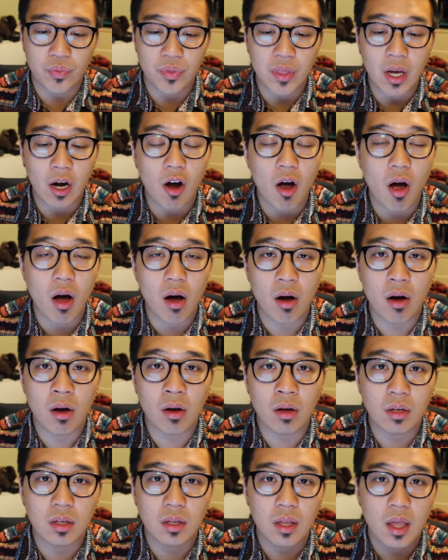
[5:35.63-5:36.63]
They're
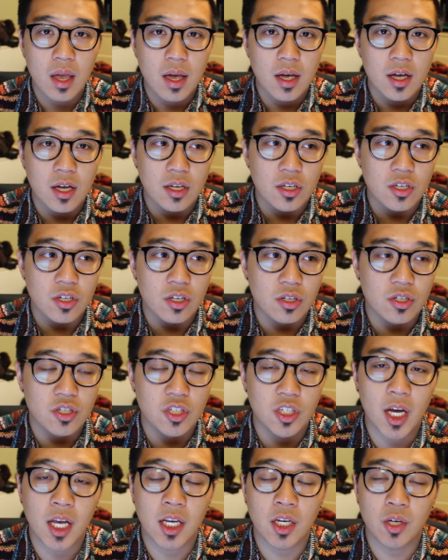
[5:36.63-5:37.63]
all
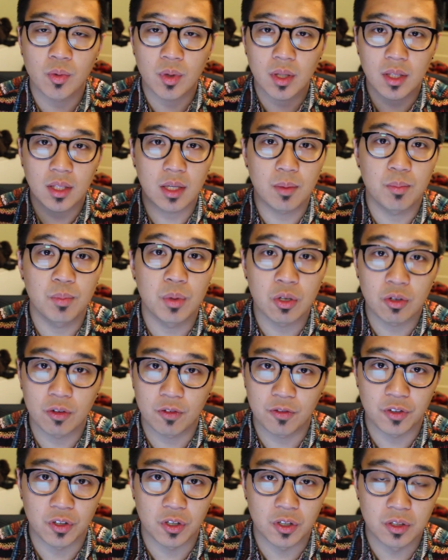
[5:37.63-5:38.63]
genuinely
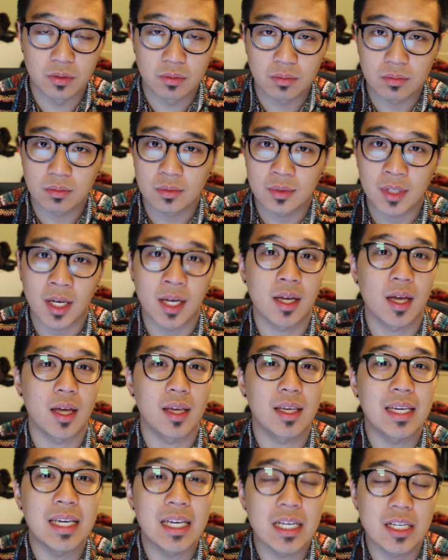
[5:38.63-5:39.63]
beautiful.
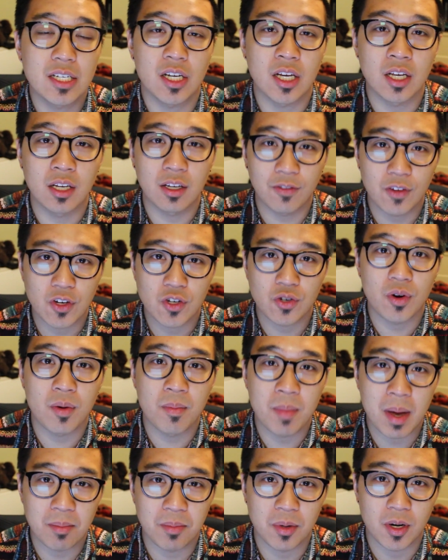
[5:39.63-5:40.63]
Like, each
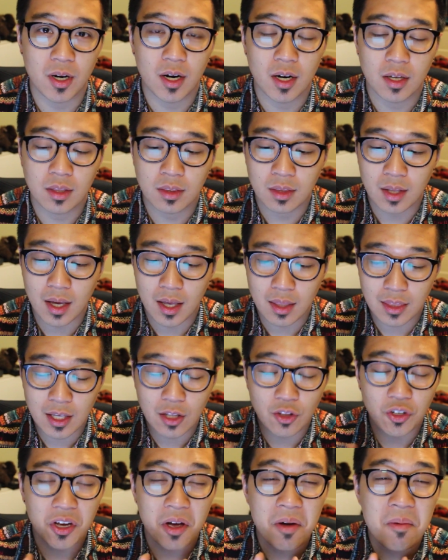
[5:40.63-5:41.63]
individual member,
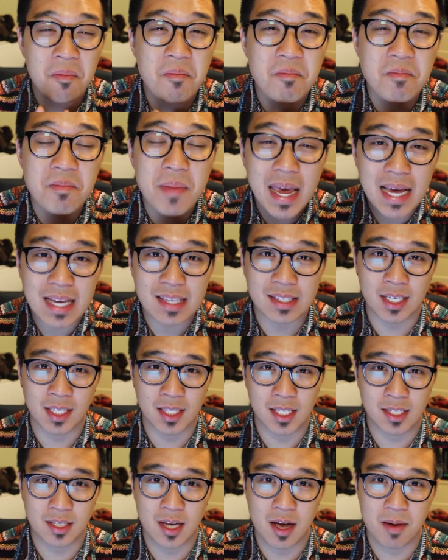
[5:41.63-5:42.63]
they look
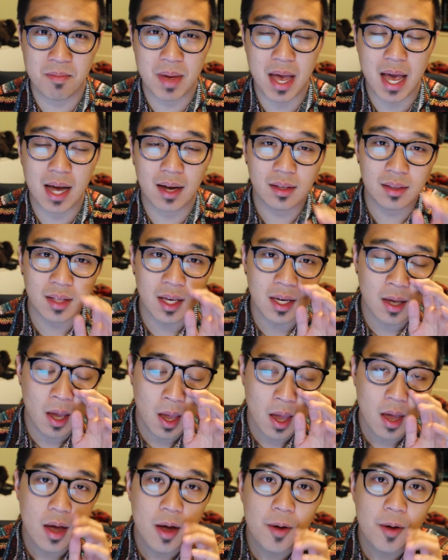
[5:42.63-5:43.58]
amazing this comeback. Like,